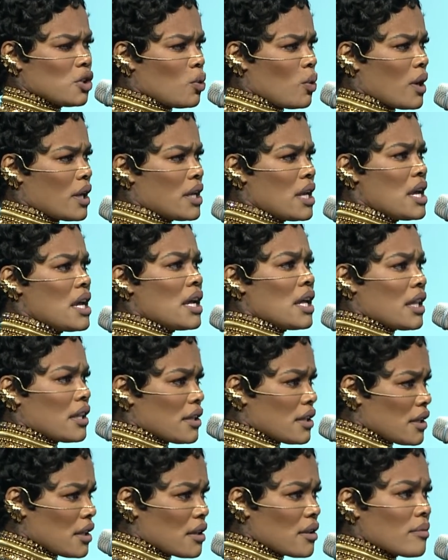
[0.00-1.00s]
The bag was deep
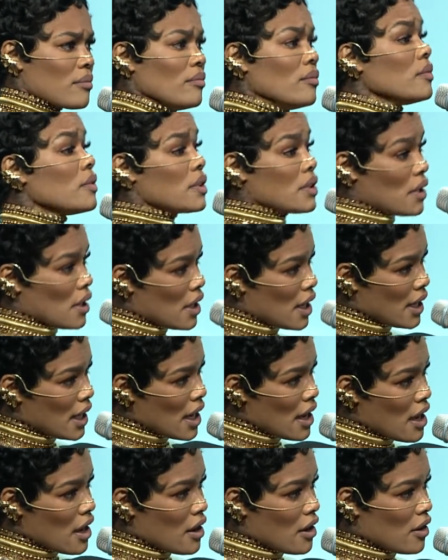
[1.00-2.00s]
already before you picked it
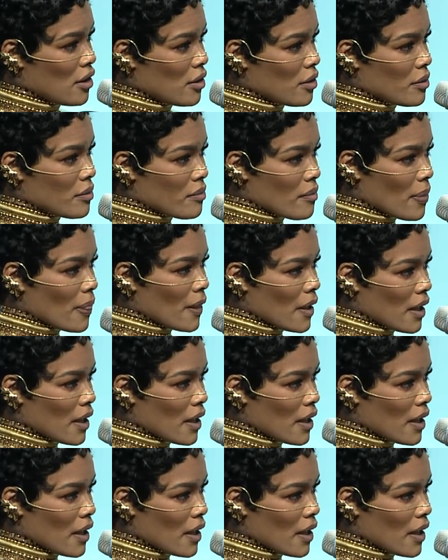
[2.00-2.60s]
up. Okay.